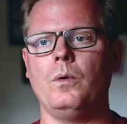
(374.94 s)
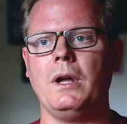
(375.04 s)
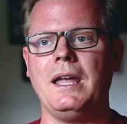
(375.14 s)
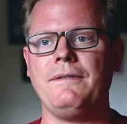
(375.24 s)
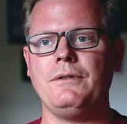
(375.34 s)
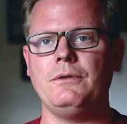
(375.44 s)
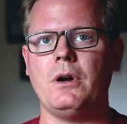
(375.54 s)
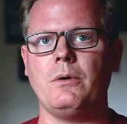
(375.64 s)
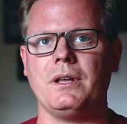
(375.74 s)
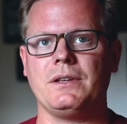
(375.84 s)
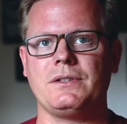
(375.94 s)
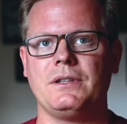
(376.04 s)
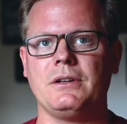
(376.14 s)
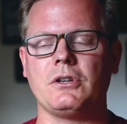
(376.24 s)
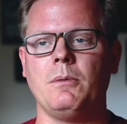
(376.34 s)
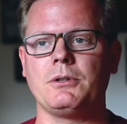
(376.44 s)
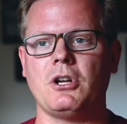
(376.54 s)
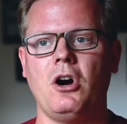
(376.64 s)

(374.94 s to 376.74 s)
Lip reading: If you notice, there's almost